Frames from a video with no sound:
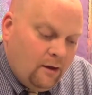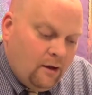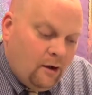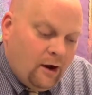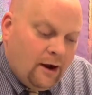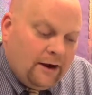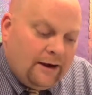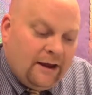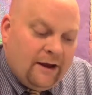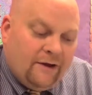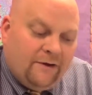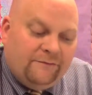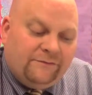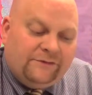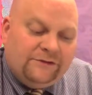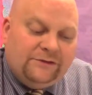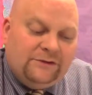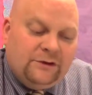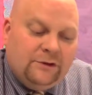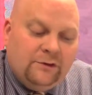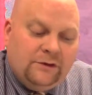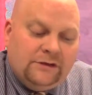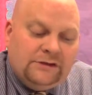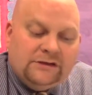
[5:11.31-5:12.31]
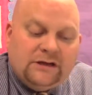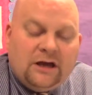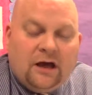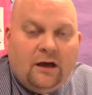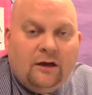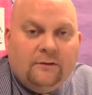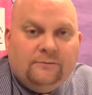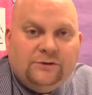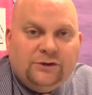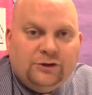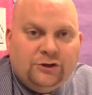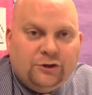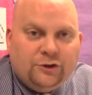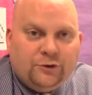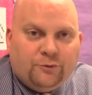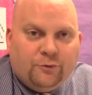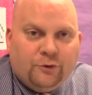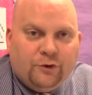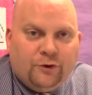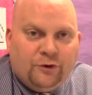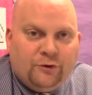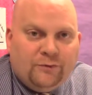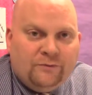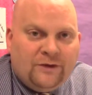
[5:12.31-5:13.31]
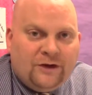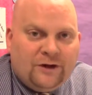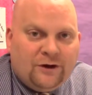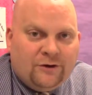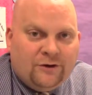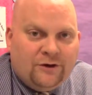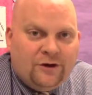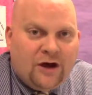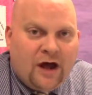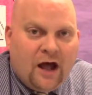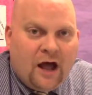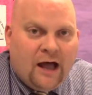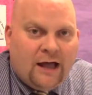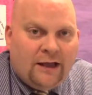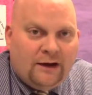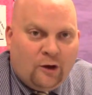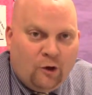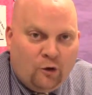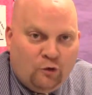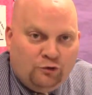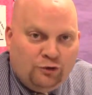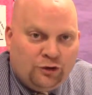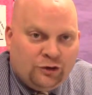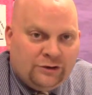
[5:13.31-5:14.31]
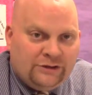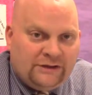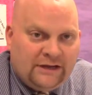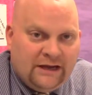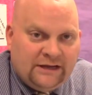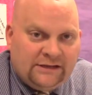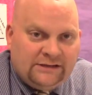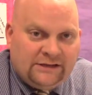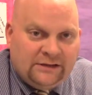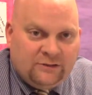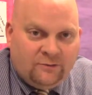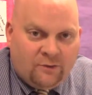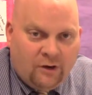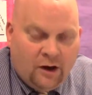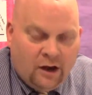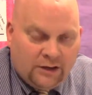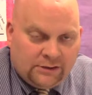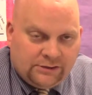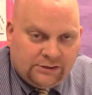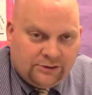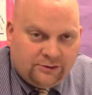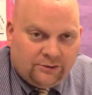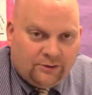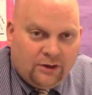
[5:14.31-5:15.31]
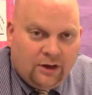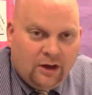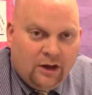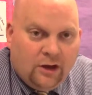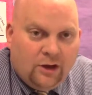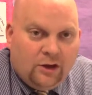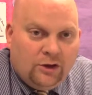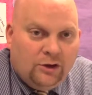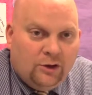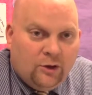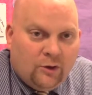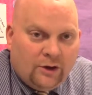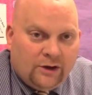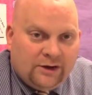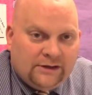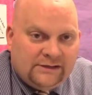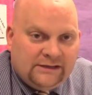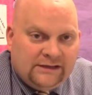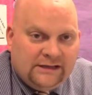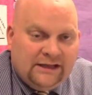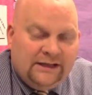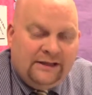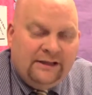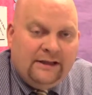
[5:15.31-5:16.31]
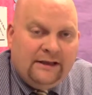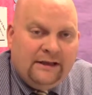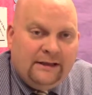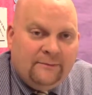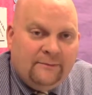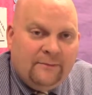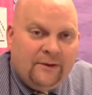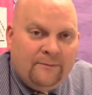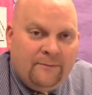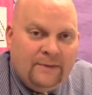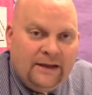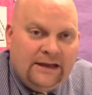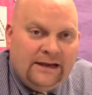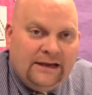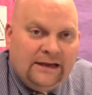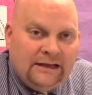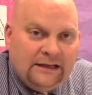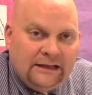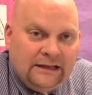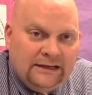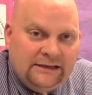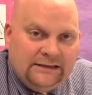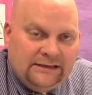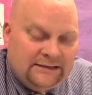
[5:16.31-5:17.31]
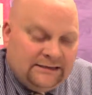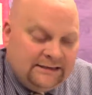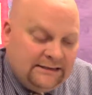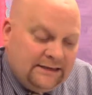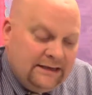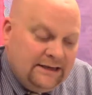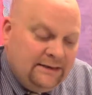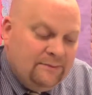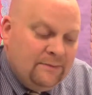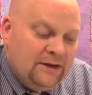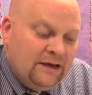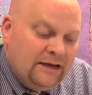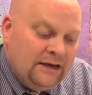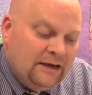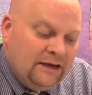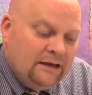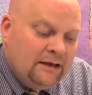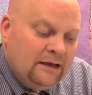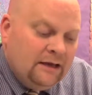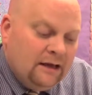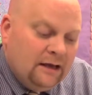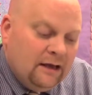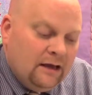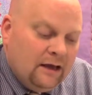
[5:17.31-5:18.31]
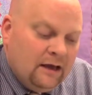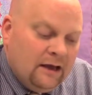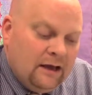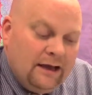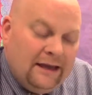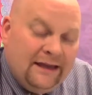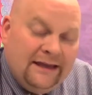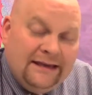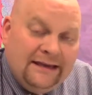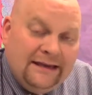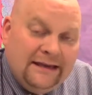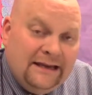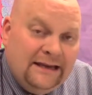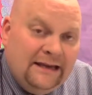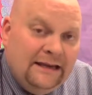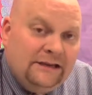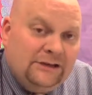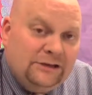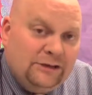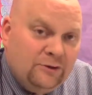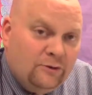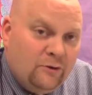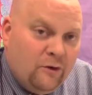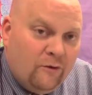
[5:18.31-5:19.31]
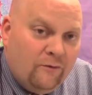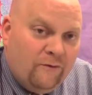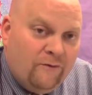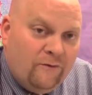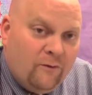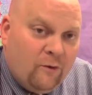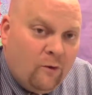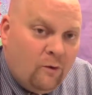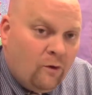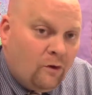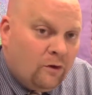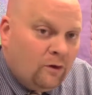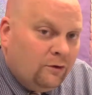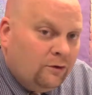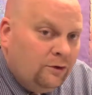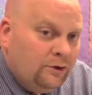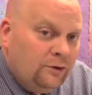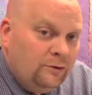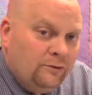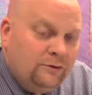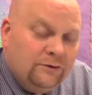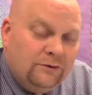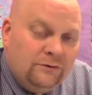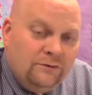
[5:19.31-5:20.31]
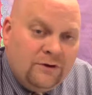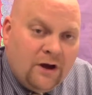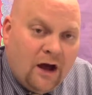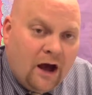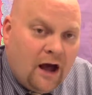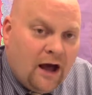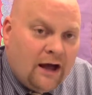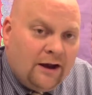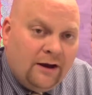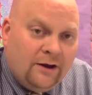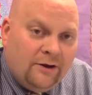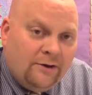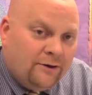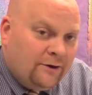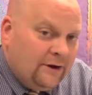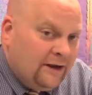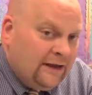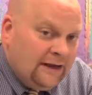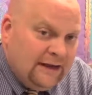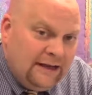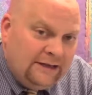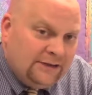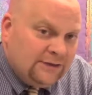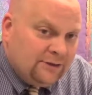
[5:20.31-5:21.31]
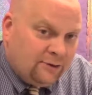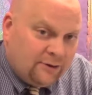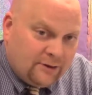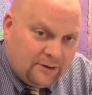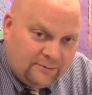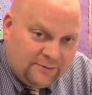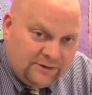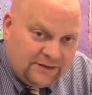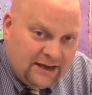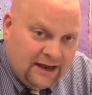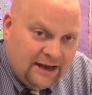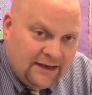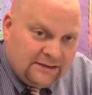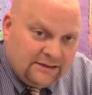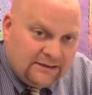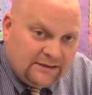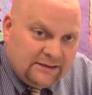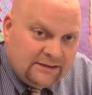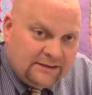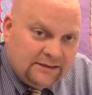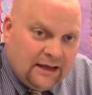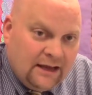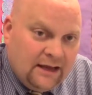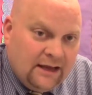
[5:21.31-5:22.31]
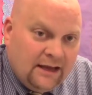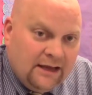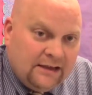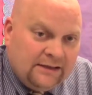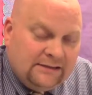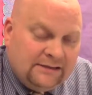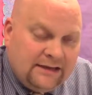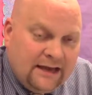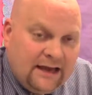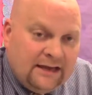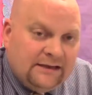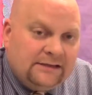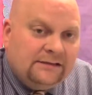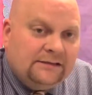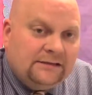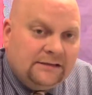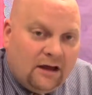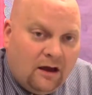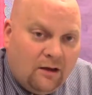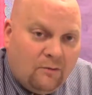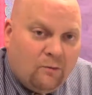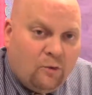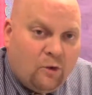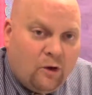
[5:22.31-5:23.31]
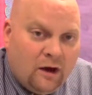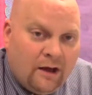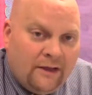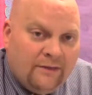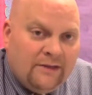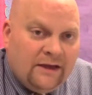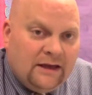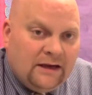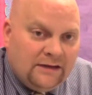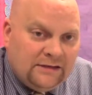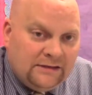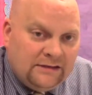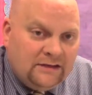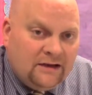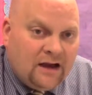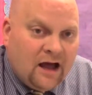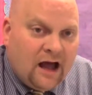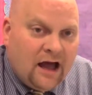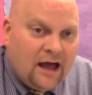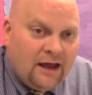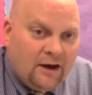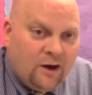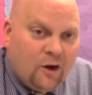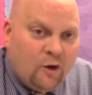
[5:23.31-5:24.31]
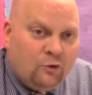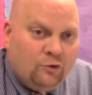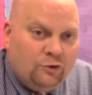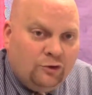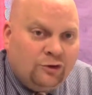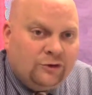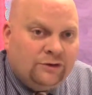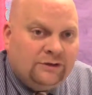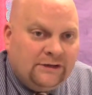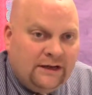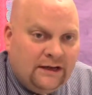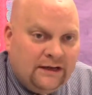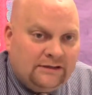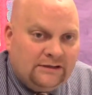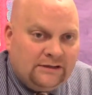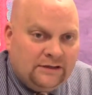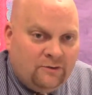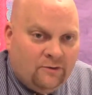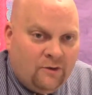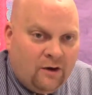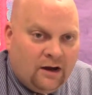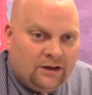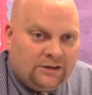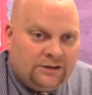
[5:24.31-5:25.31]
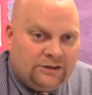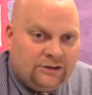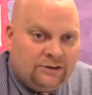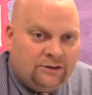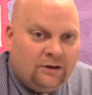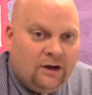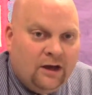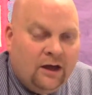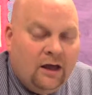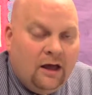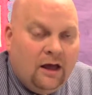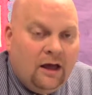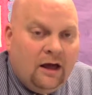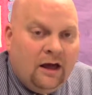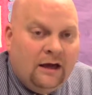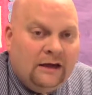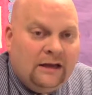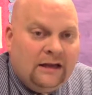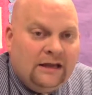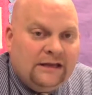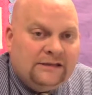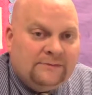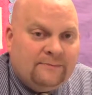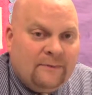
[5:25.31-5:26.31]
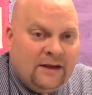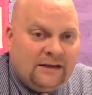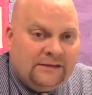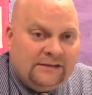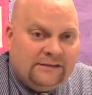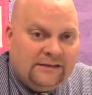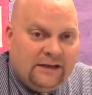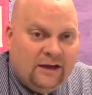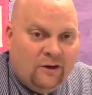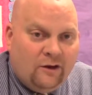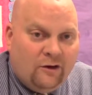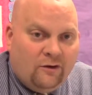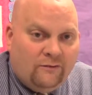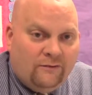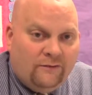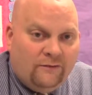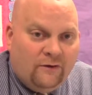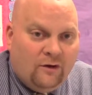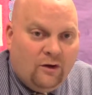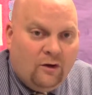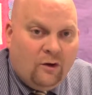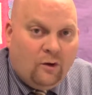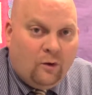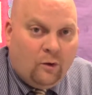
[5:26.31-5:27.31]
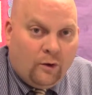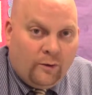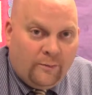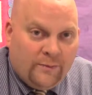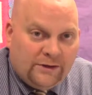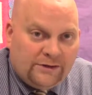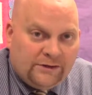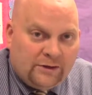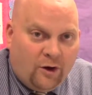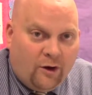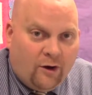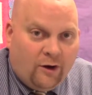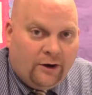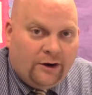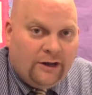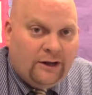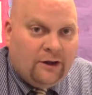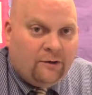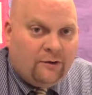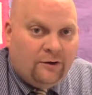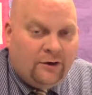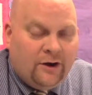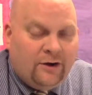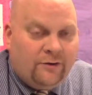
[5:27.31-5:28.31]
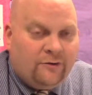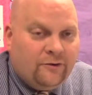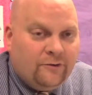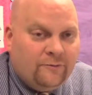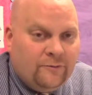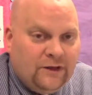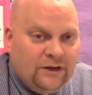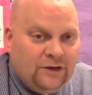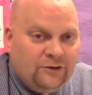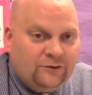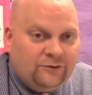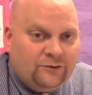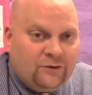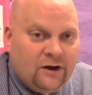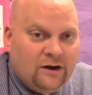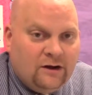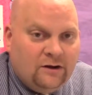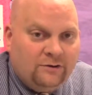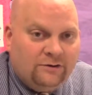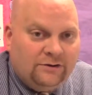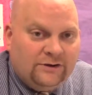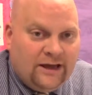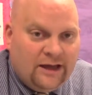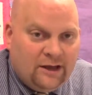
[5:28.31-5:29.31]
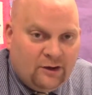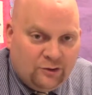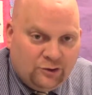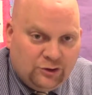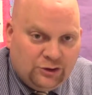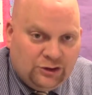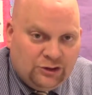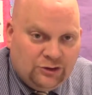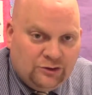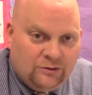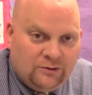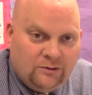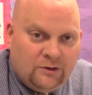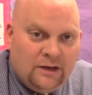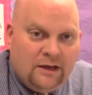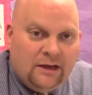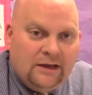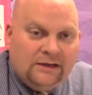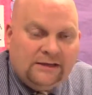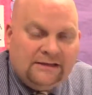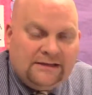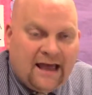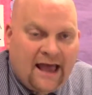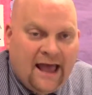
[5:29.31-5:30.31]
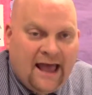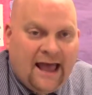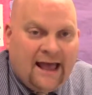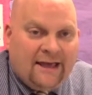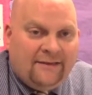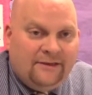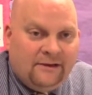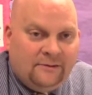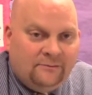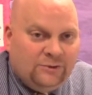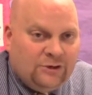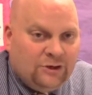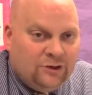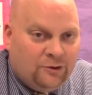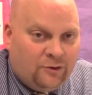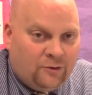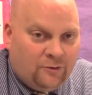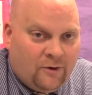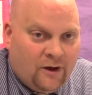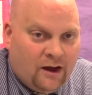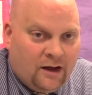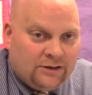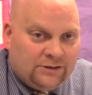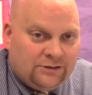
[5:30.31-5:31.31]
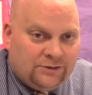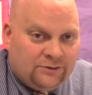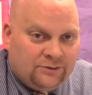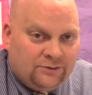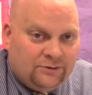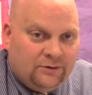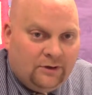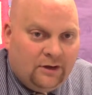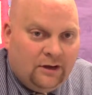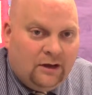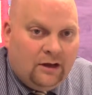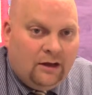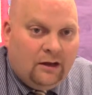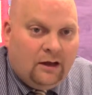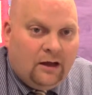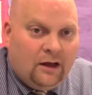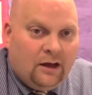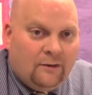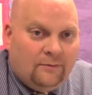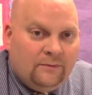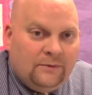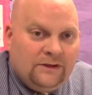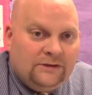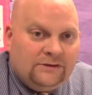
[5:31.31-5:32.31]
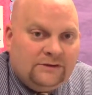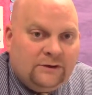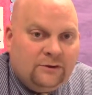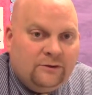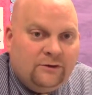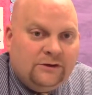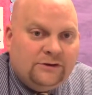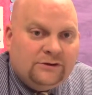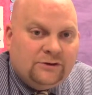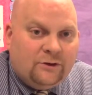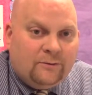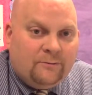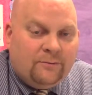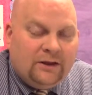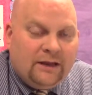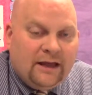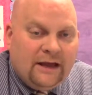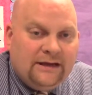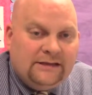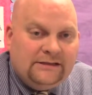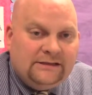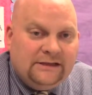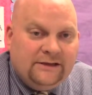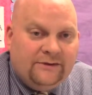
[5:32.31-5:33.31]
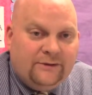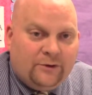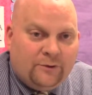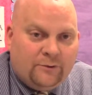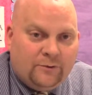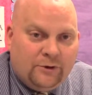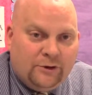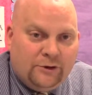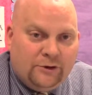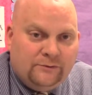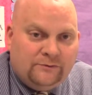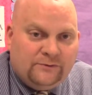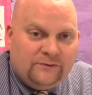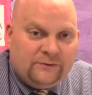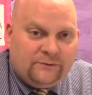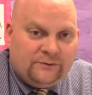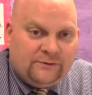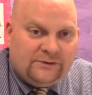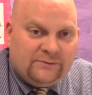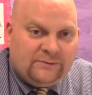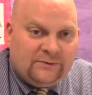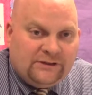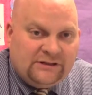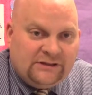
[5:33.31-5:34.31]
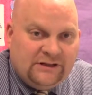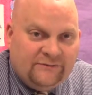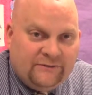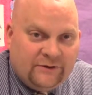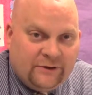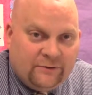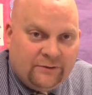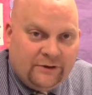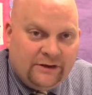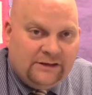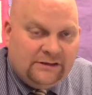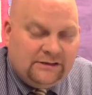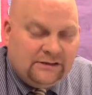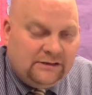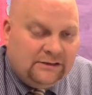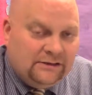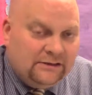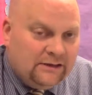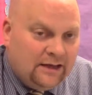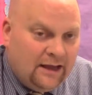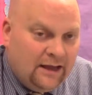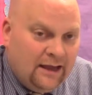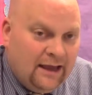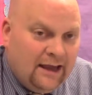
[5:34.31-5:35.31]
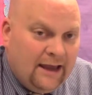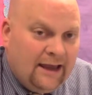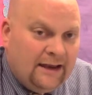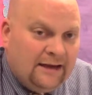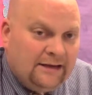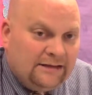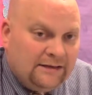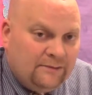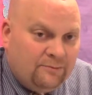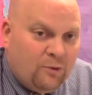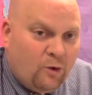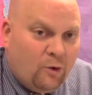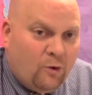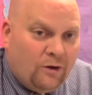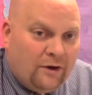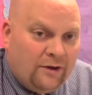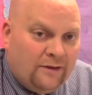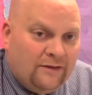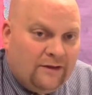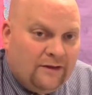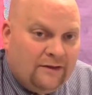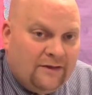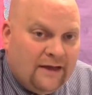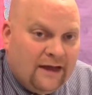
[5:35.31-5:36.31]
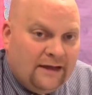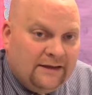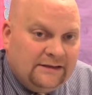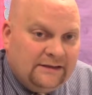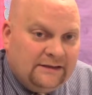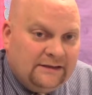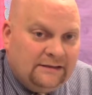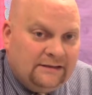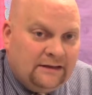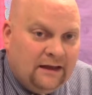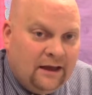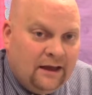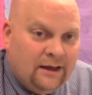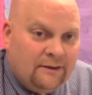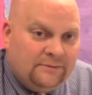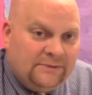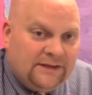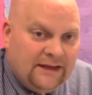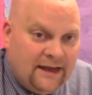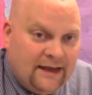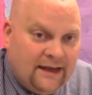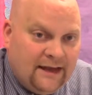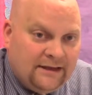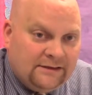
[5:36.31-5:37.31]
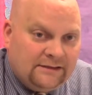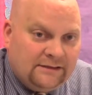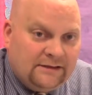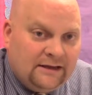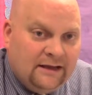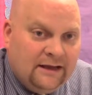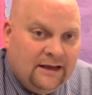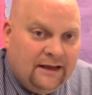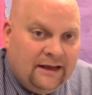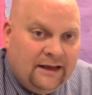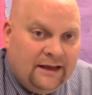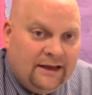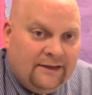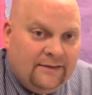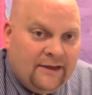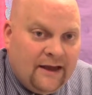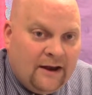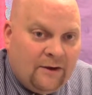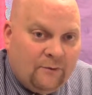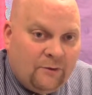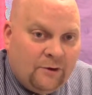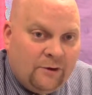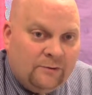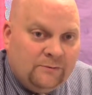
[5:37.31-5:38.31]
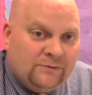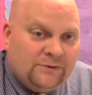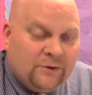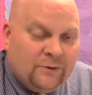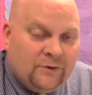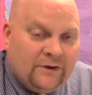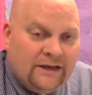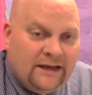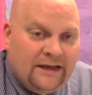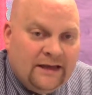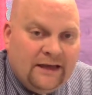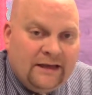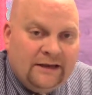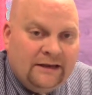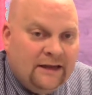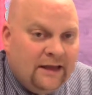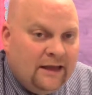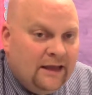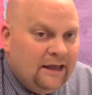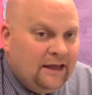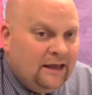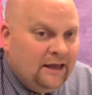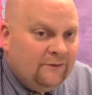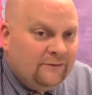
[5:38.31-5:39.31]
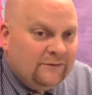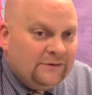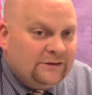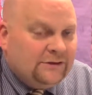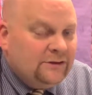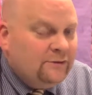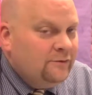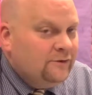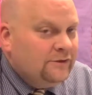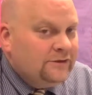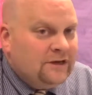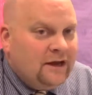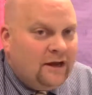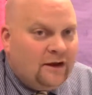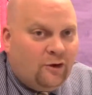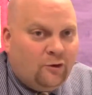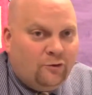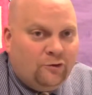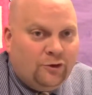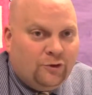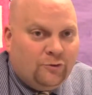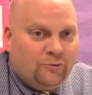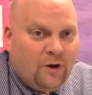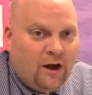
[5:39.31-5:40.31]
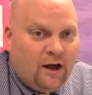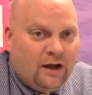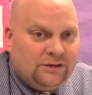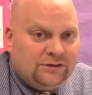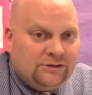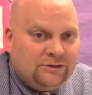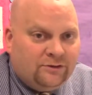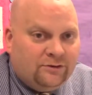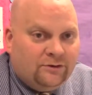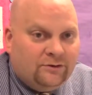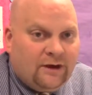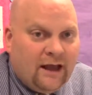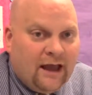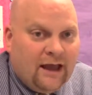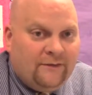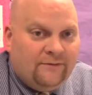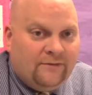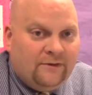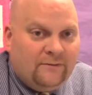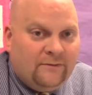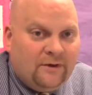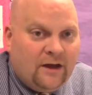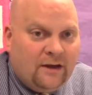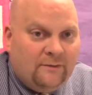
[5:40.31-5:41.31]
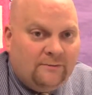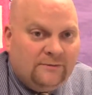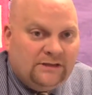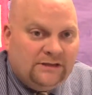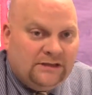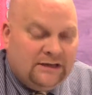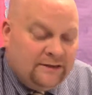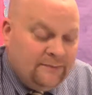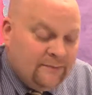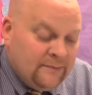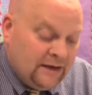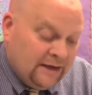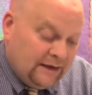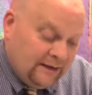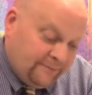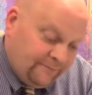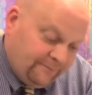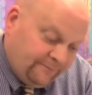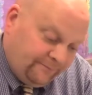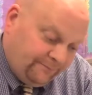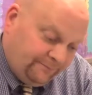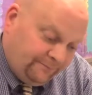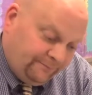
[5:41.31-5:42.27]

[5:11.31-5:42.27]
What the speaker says: All right, now if students come to your room that are not on your testing roster, you are to send them immediately to see me in E204. You do not, under any circumstances, test someone that is not on your testing roster unless myself or Ms. Hardy or another administrator tells you to add them to your roster. The students are placed in their rooms for specific reasons, and it's important that they test in that room. So again, if a student's not on your roster, have them come see me.